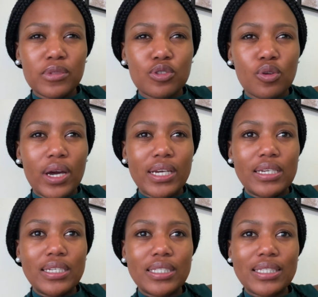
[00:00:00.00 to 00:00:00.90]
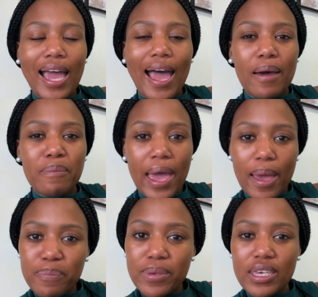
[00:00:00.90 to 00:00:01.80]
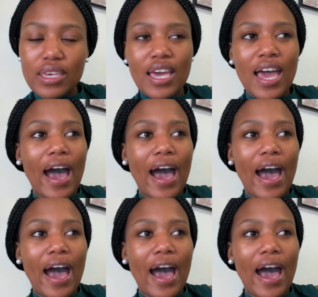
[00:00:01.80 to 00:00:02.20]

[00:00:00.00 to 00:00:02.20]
so at least I'm happy,